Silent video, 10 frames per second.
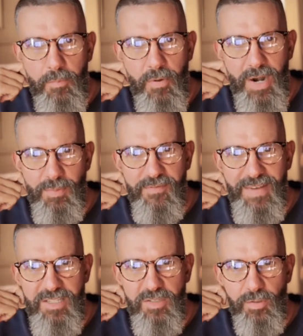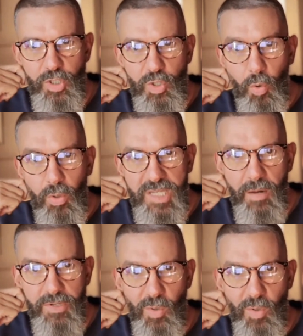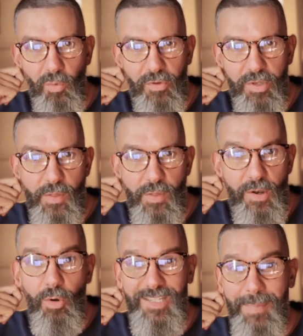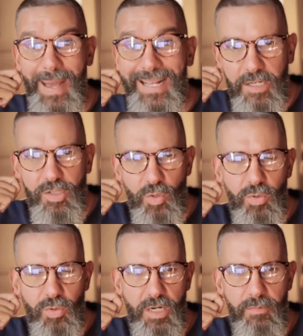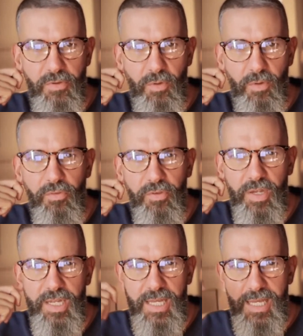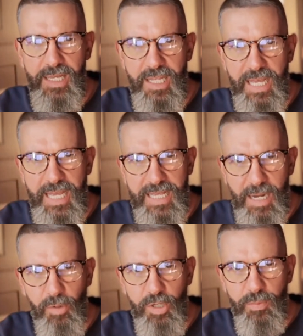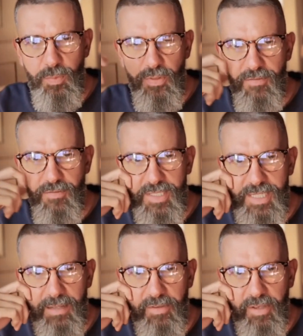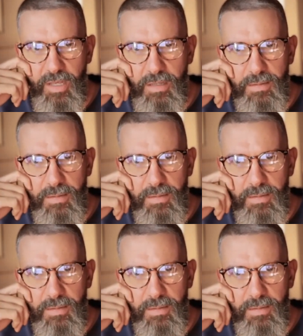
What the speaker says: pressure investors on short-term results. So, they're not expecting short-term results. Is that what you put the difference down to?